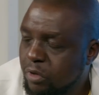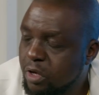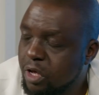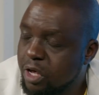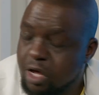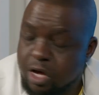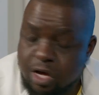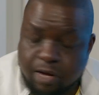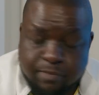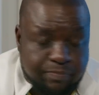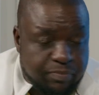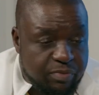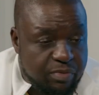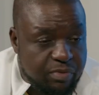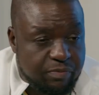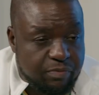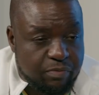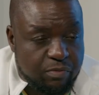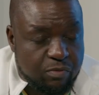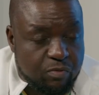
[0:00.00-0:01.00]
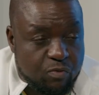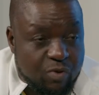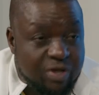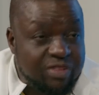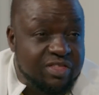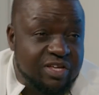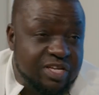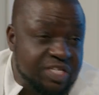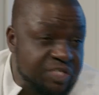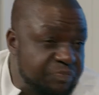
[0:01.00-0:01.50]

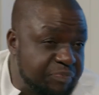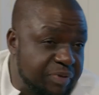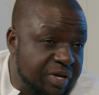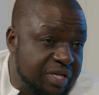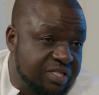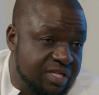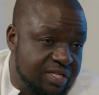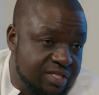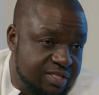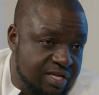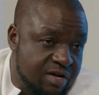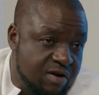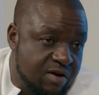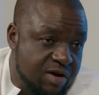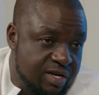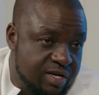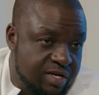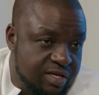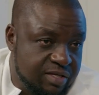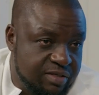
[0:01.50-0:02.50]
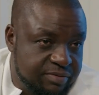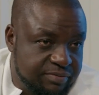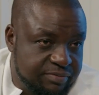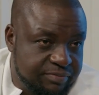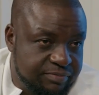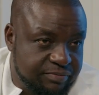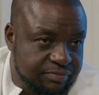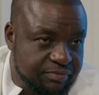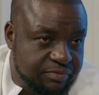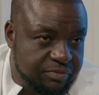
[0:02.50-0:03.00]
One thing is patience, Howard.
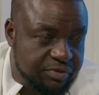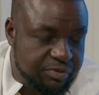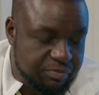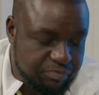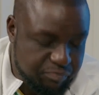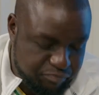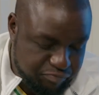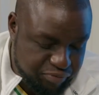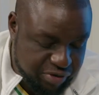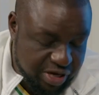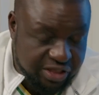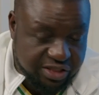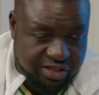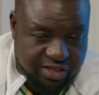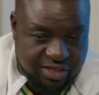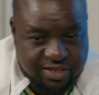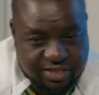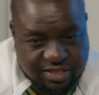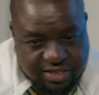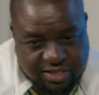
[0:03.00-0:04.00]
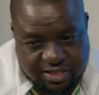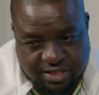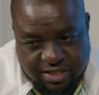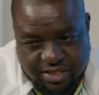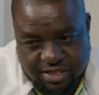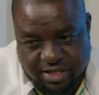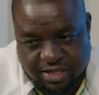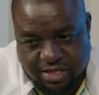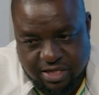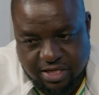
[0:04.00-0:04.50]
Patience.
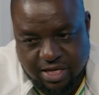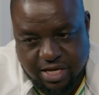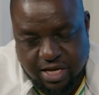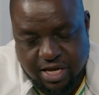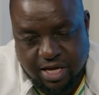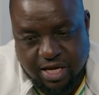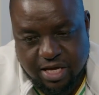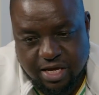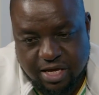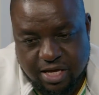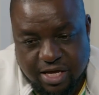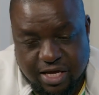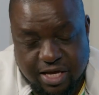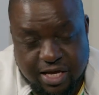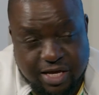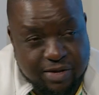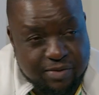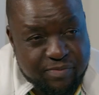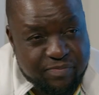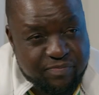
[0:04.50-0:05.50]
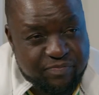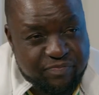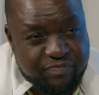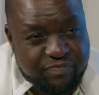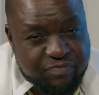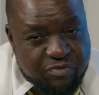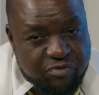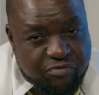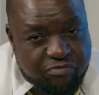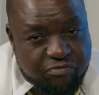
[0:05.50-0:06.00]

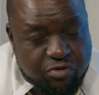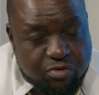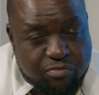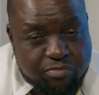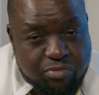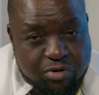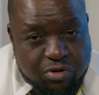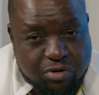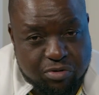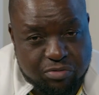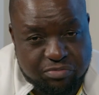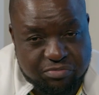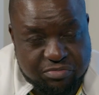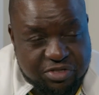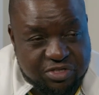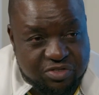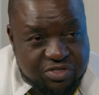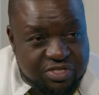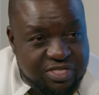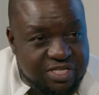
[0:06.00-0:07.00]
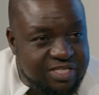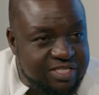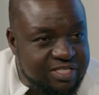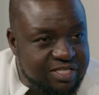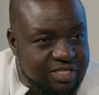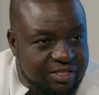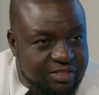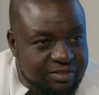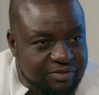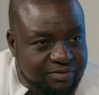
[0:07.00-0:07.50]
Football is not
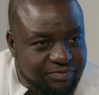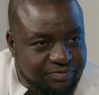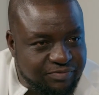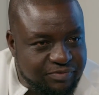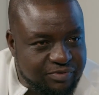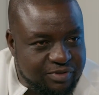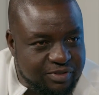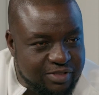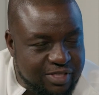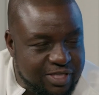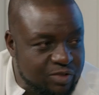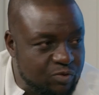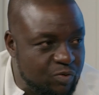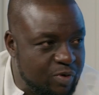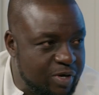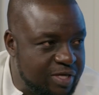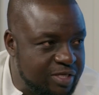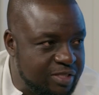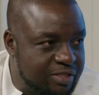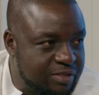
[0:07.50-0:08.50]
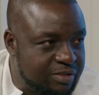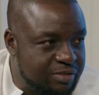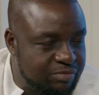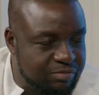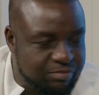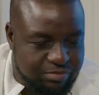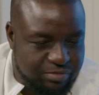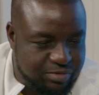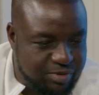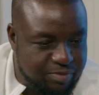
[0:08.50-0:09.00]
easy. That's why it's
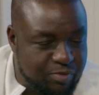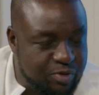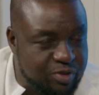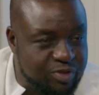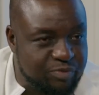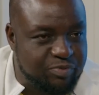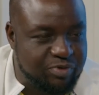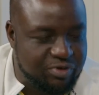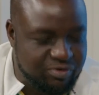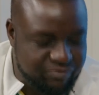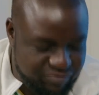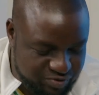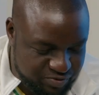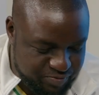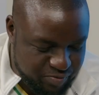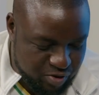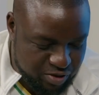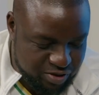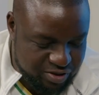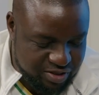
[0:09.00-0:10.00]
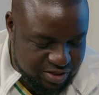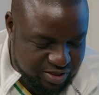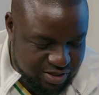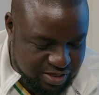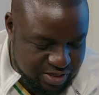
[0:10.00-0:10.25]
the most beautiful sport.